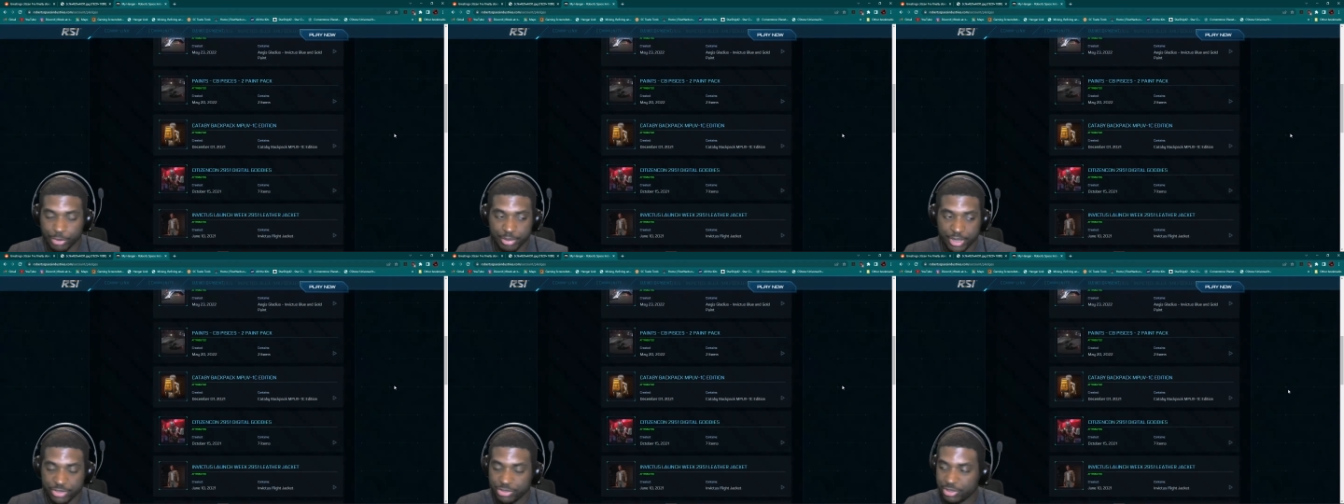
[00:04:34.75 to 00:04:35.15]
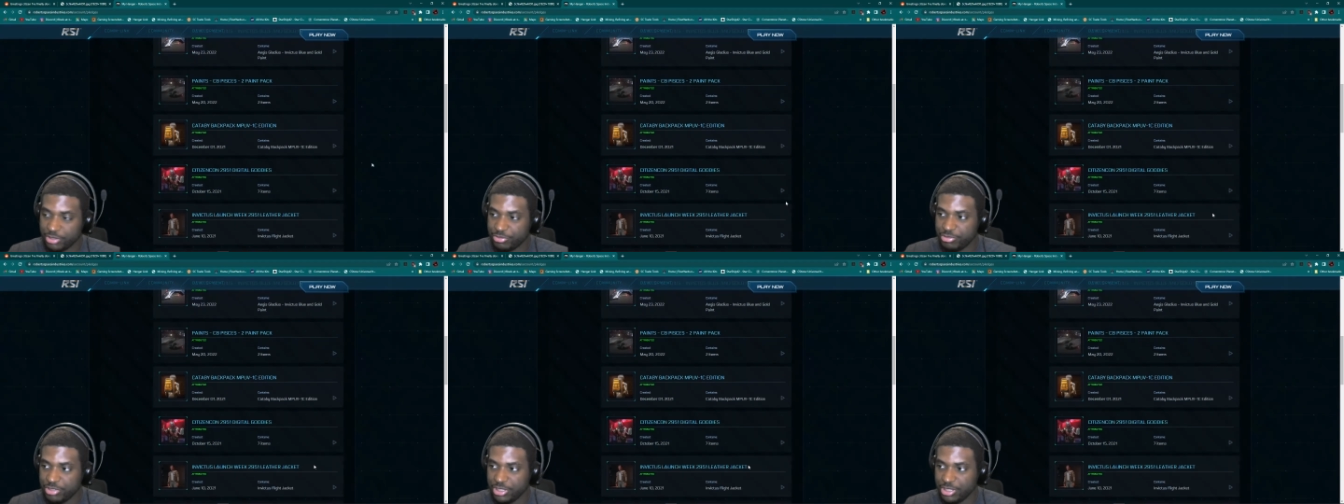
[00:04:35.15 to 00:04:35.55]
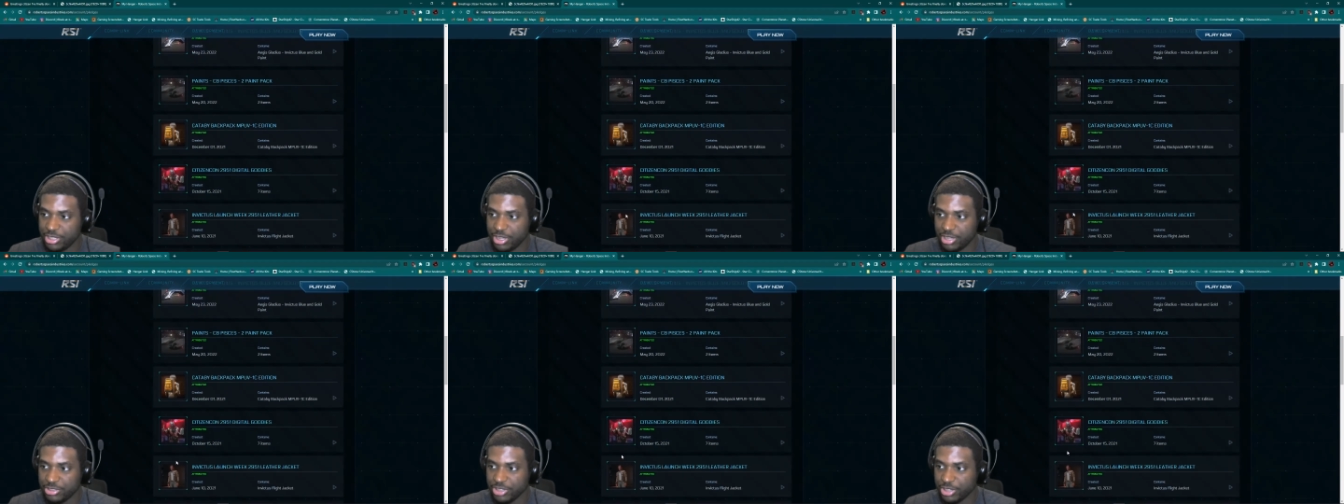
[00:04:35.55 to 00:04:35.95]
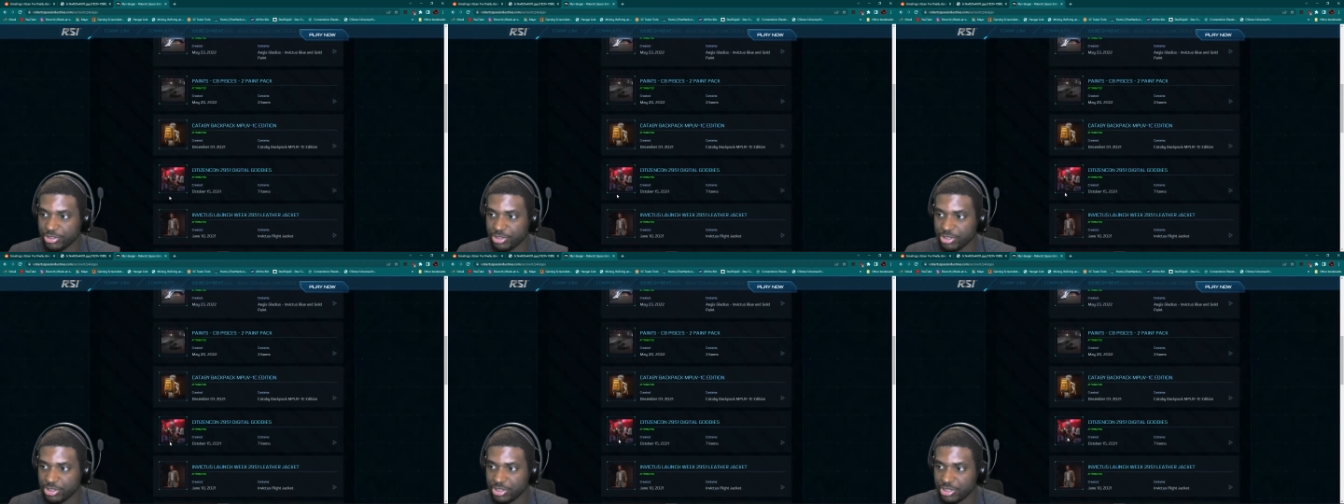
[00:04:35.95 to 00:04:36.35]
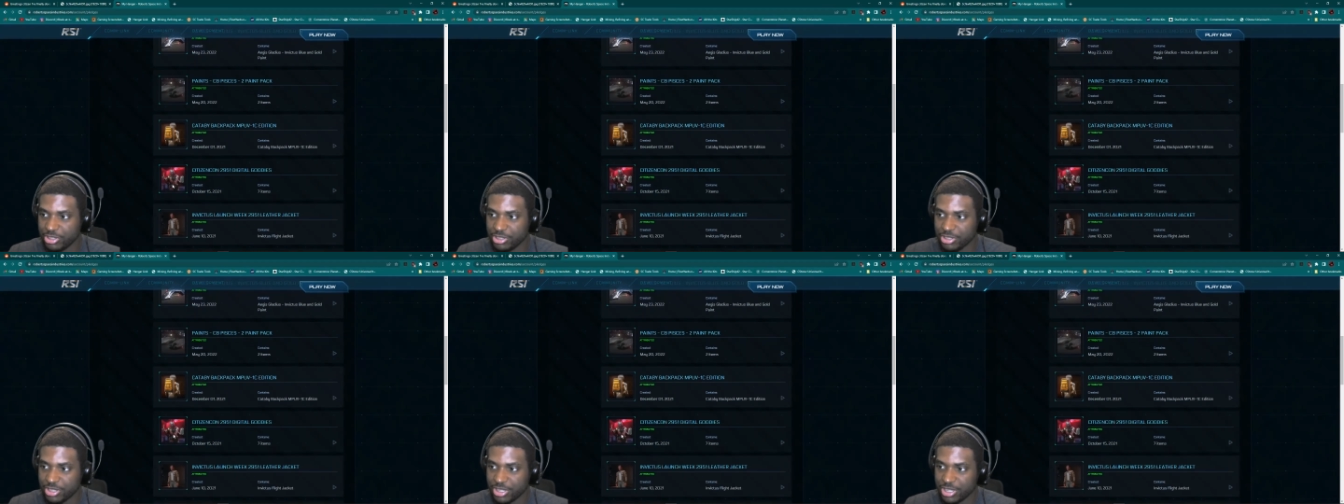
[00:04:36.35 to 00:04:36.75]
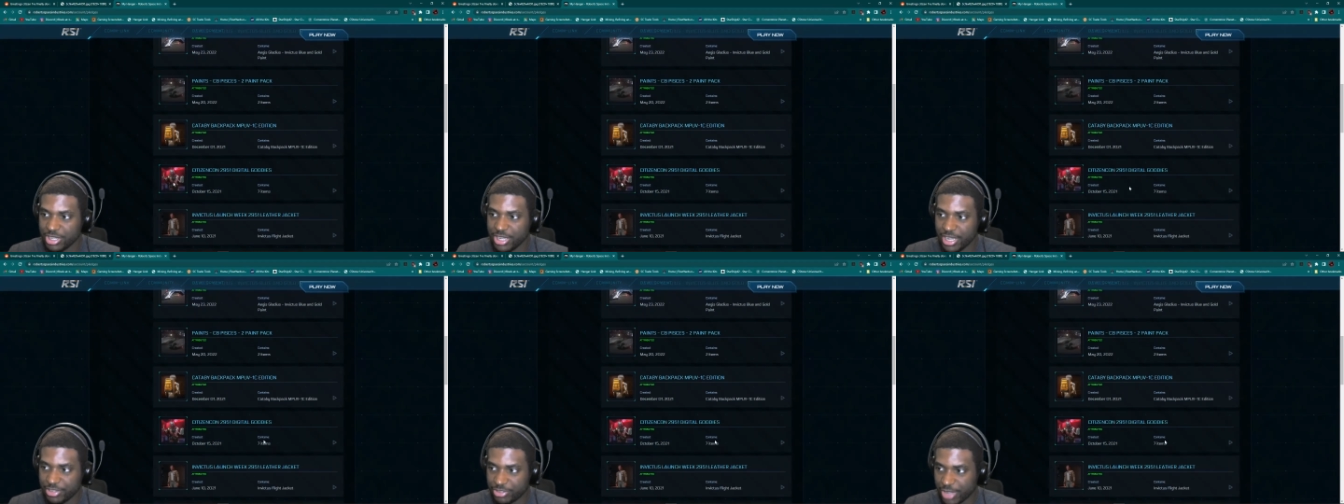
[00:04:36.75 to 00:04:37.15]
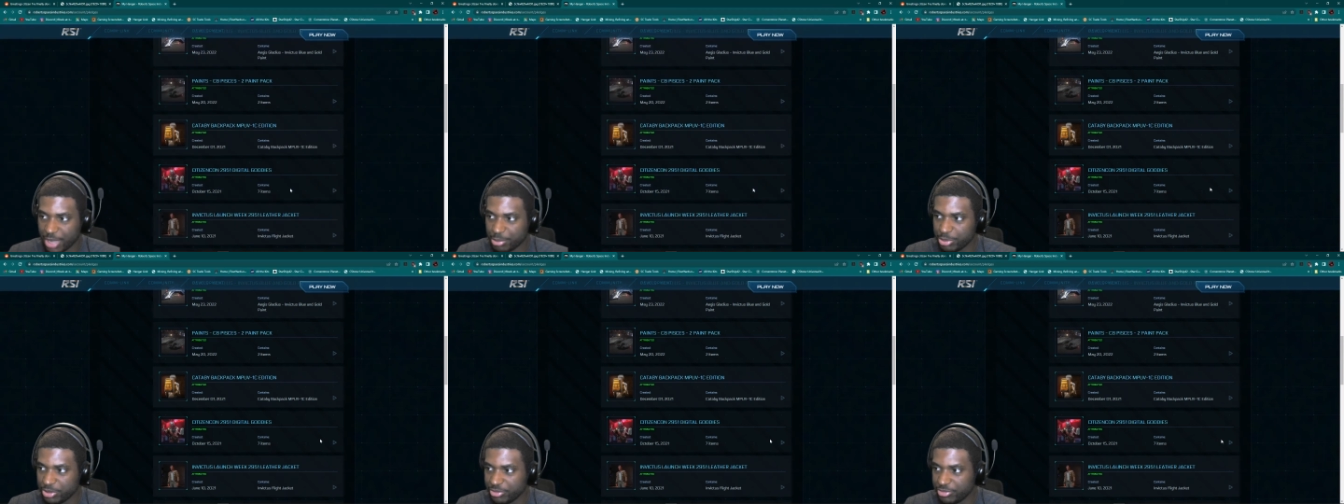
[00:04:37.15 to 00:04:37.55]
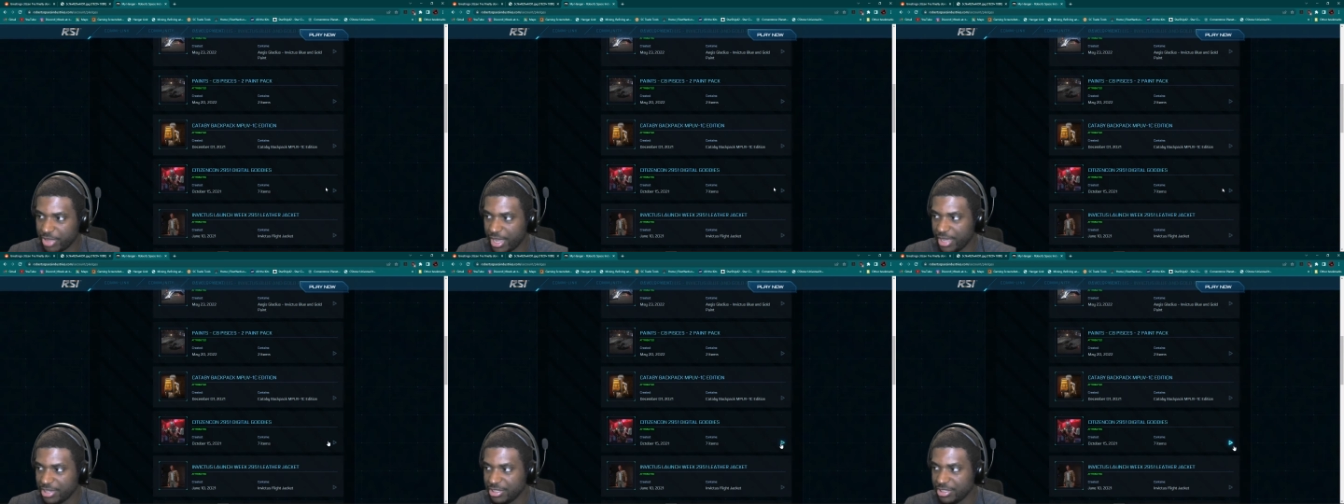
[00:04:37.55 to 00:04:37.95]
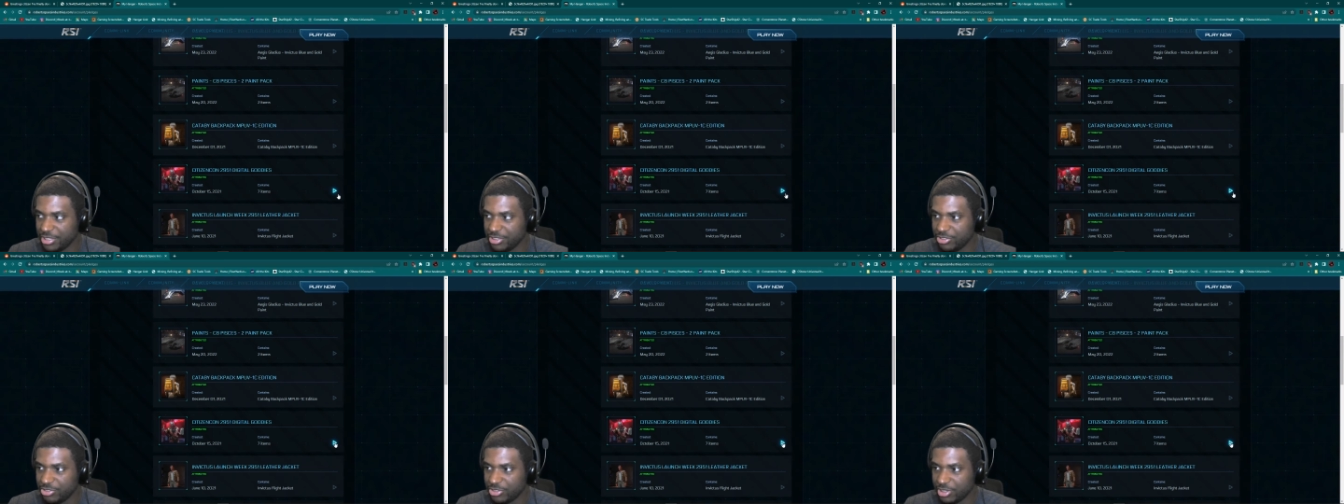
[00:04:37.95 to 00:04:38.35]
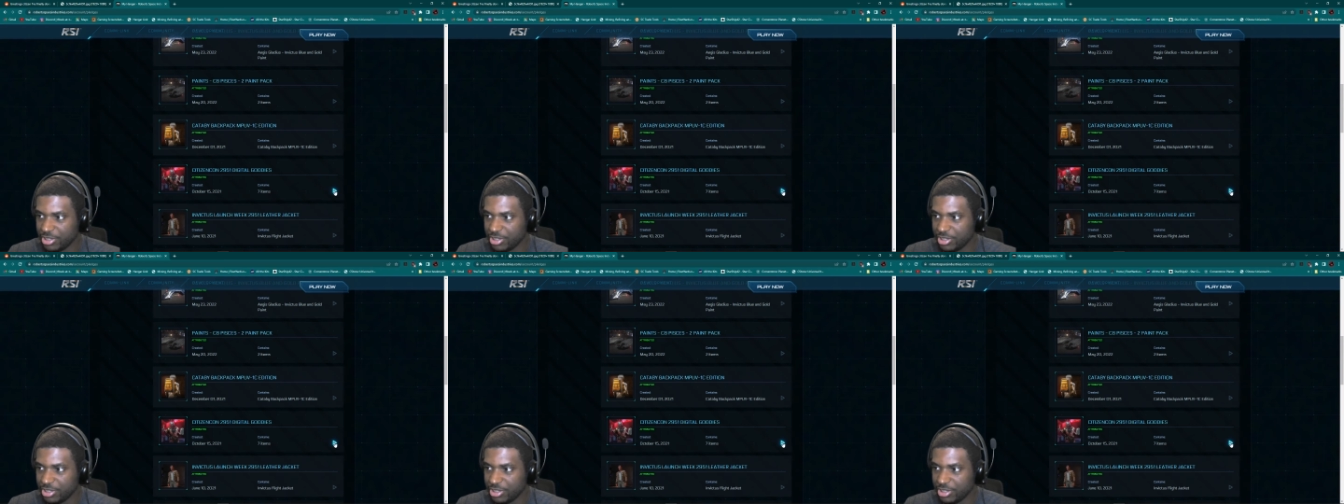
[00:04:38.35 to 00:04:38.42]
basically free. Another good example of that is